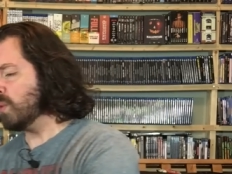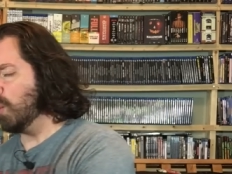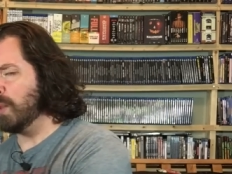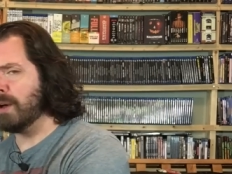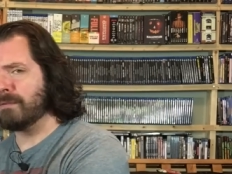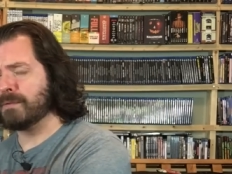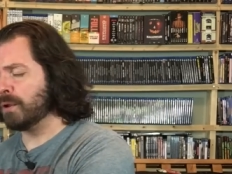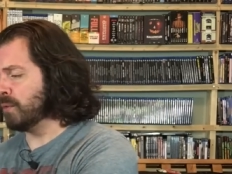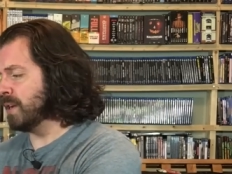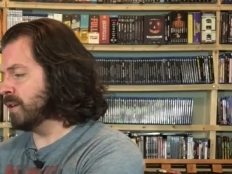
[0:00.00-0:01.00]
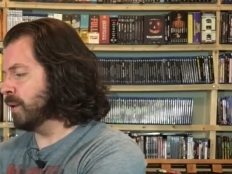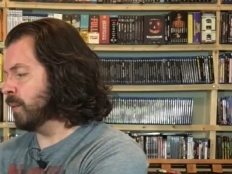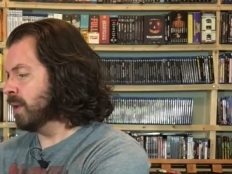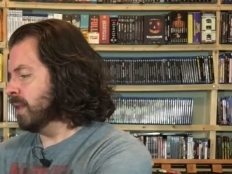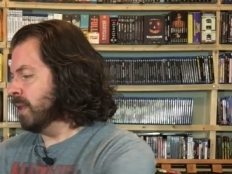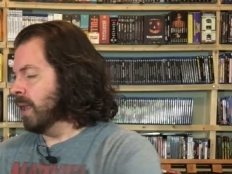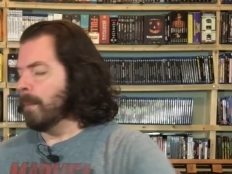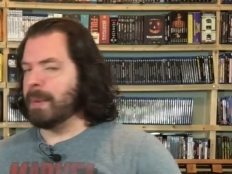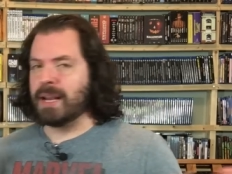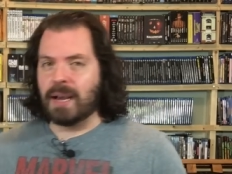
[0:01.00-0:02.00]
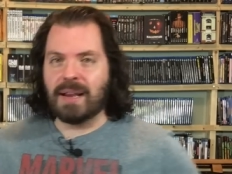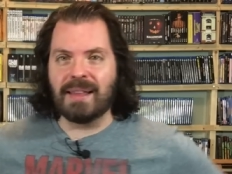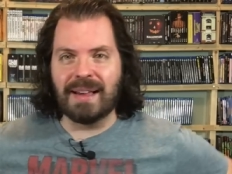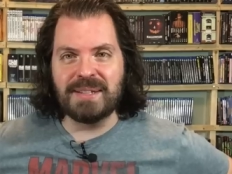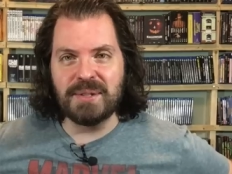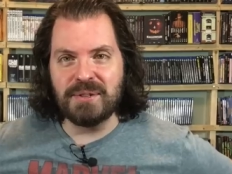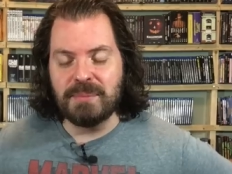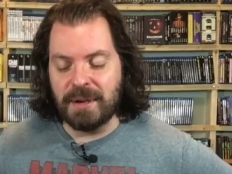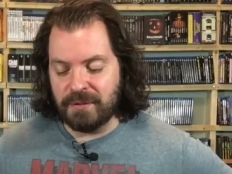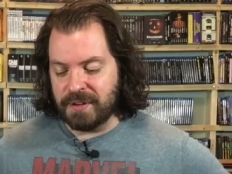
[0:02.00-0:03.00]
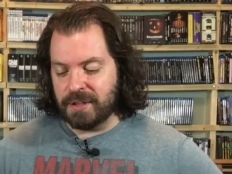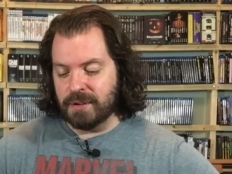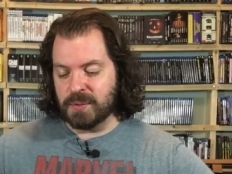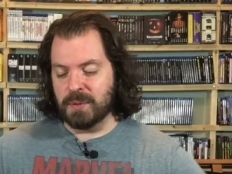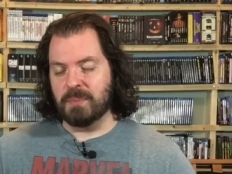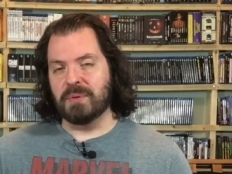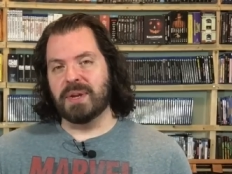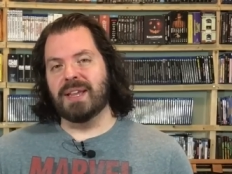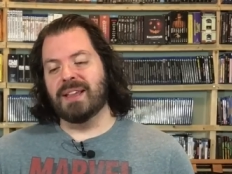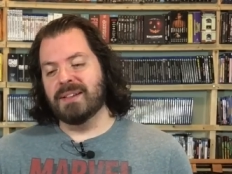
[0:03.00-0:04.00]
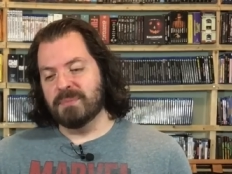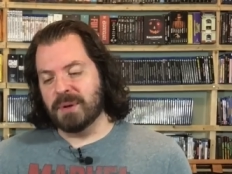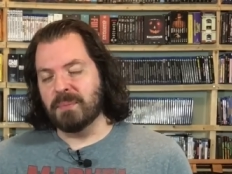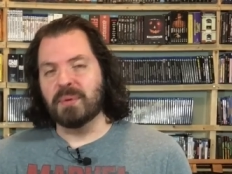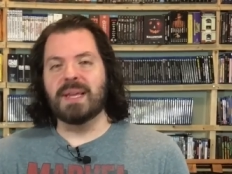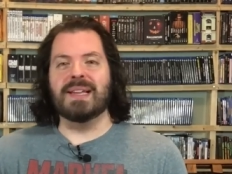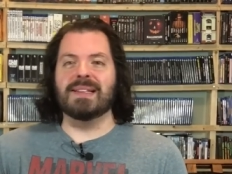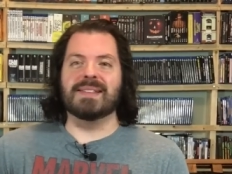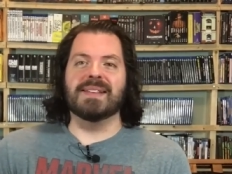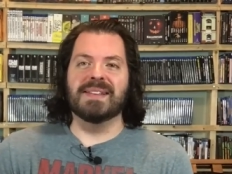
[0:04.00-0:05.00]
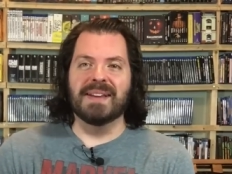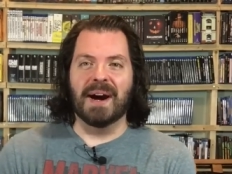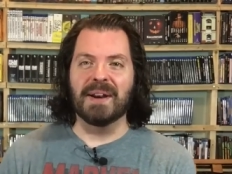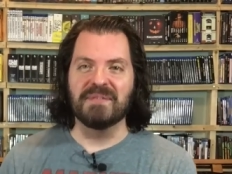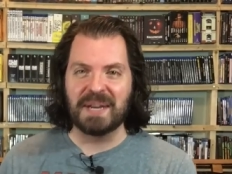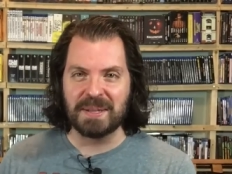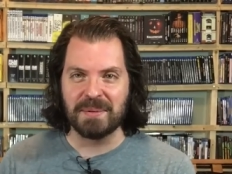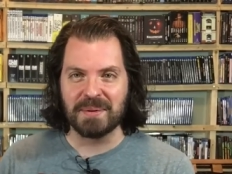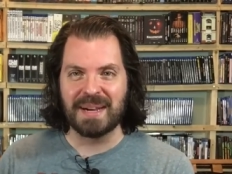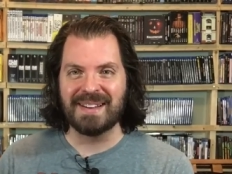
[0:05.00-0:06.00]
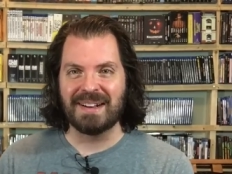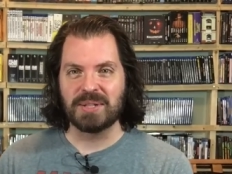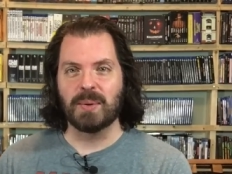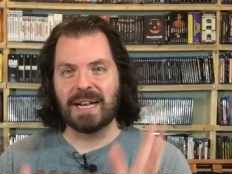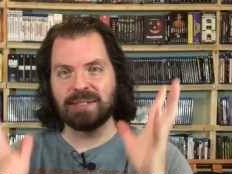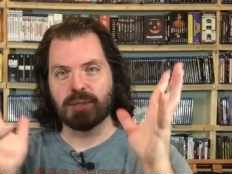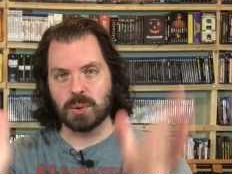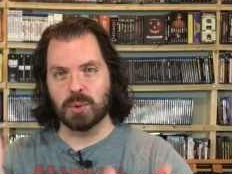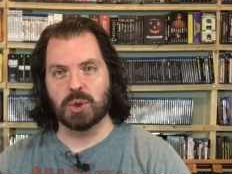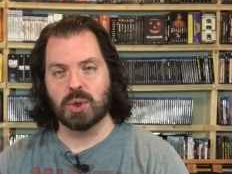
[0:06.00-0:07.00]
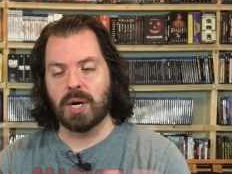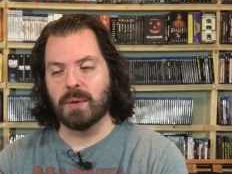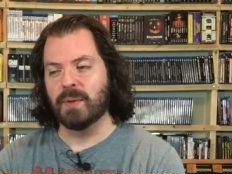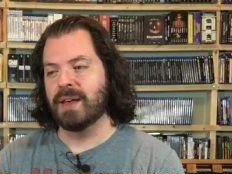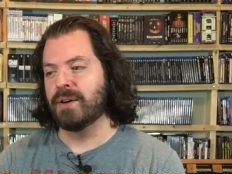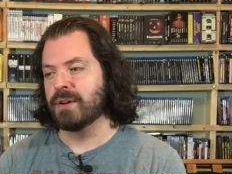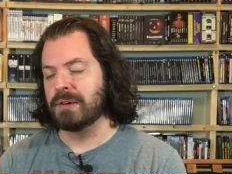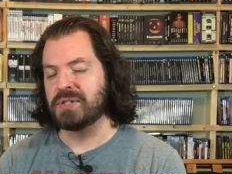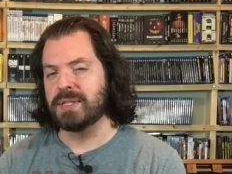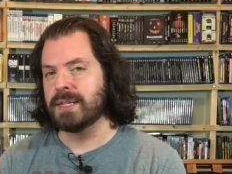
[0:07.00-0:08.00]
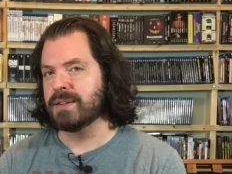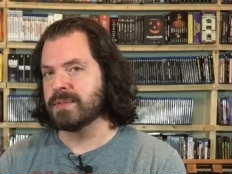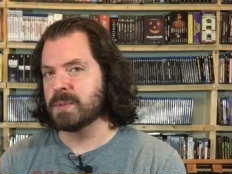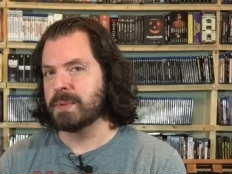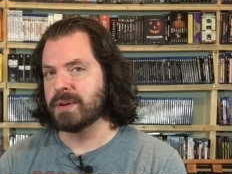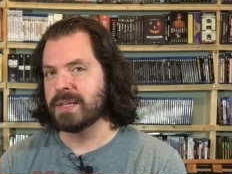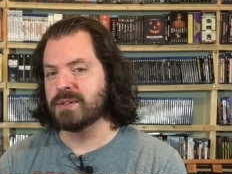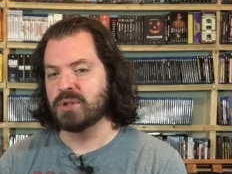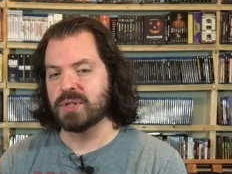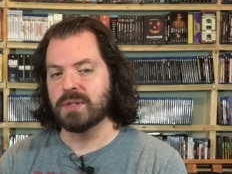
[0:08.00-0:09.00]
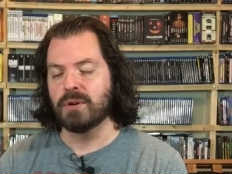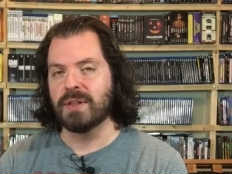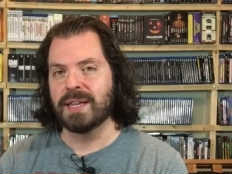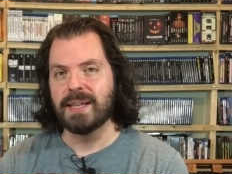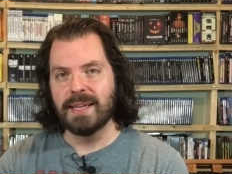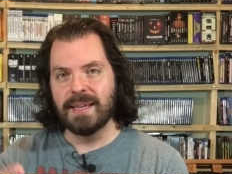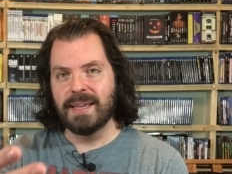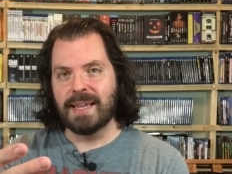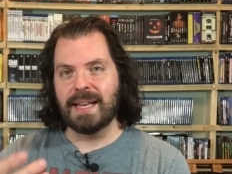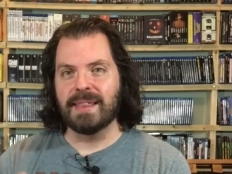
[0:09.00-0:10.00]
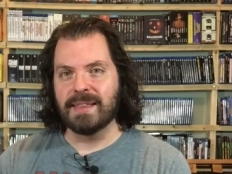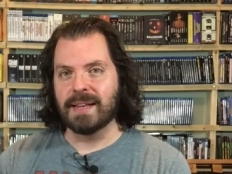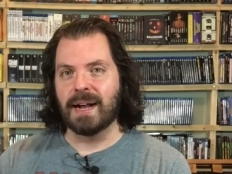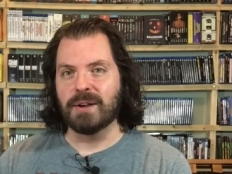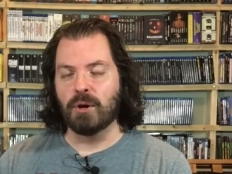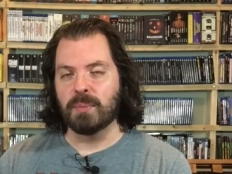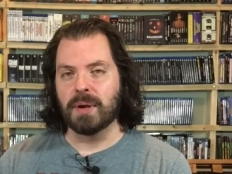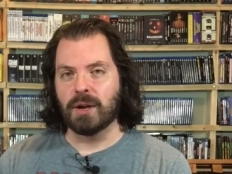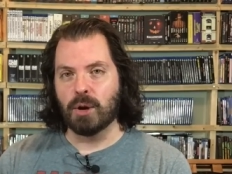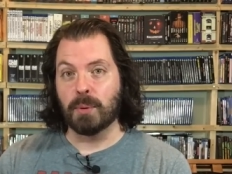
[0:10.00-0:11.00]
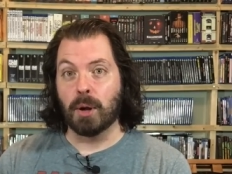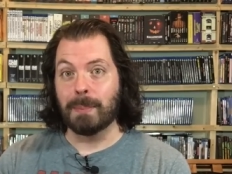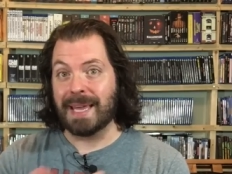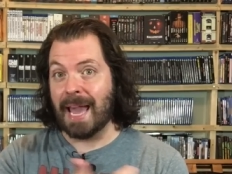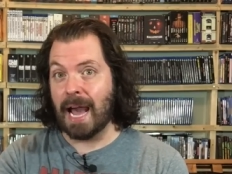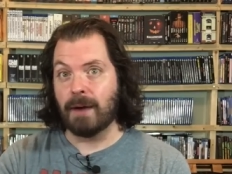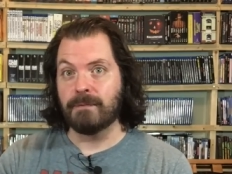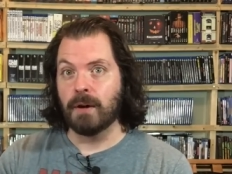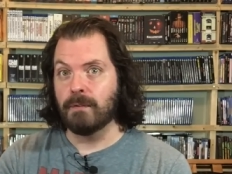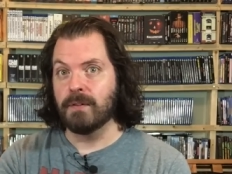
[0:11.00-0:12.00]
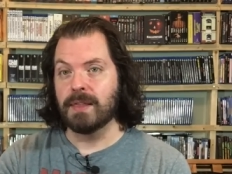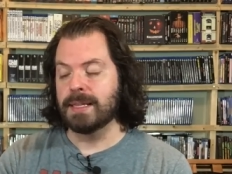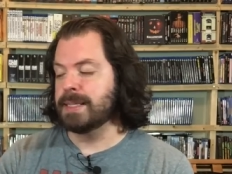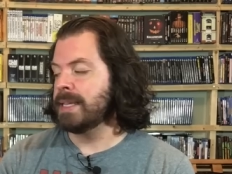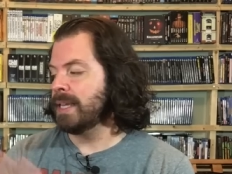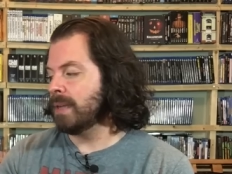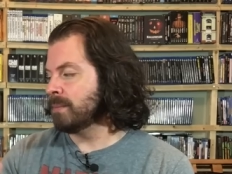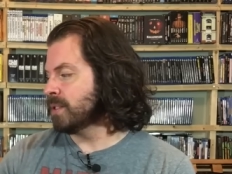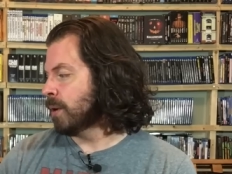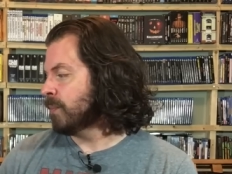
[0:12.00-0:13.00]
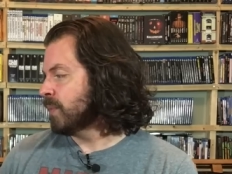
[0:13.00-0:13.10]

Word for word: without further ado, Mike, I like to do mail videos with Brie, but Brie is unavailable right now, so I soldier on without her. She's here in spirit, so just know that anything that I open on behalf of the team. So